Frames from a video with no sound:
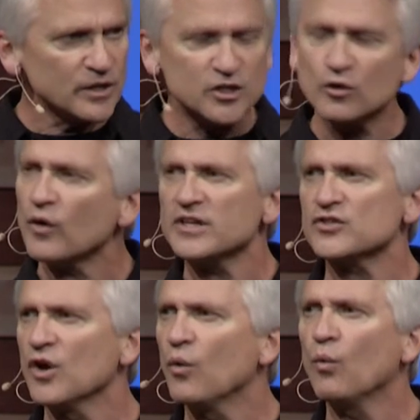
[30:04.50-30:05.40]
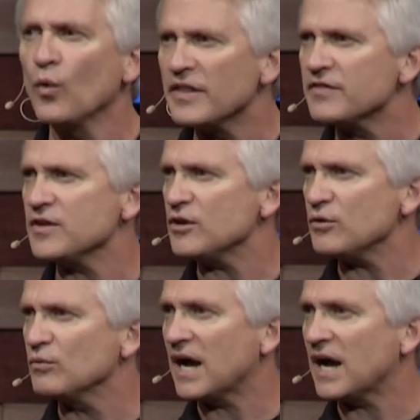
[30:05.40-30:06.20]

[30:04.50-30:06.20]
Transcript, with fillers: rejoice with you.